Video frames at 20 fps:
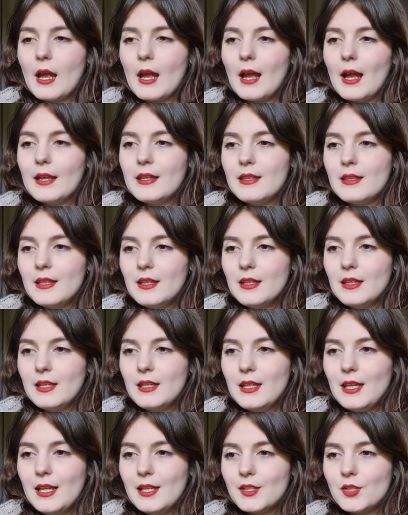I think
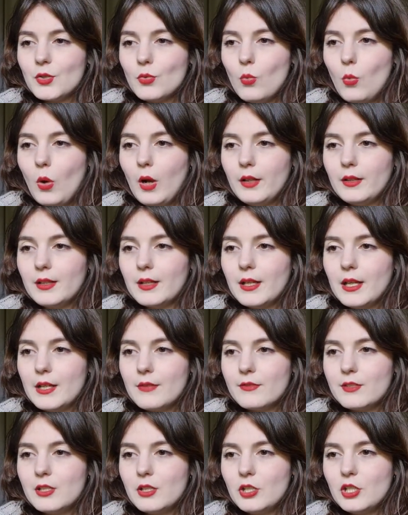it's what
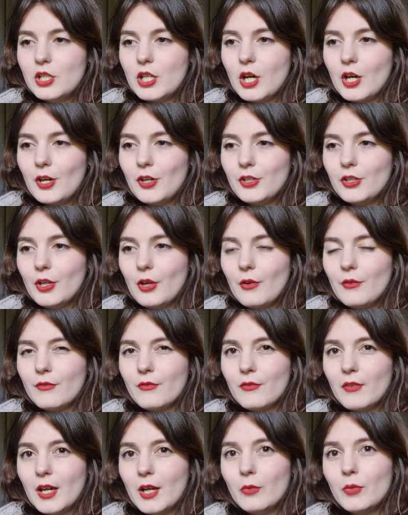gives the yarn a
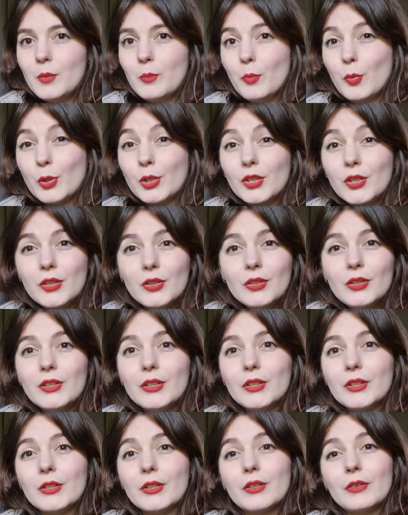very
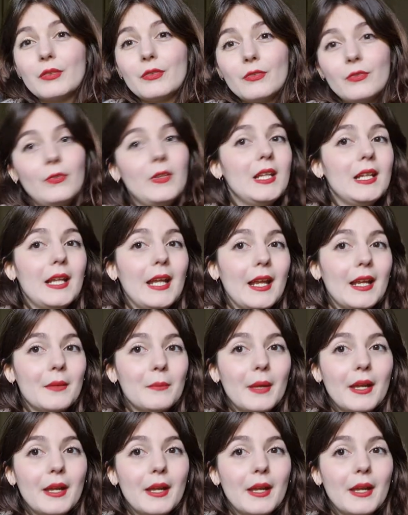peculiar feeling,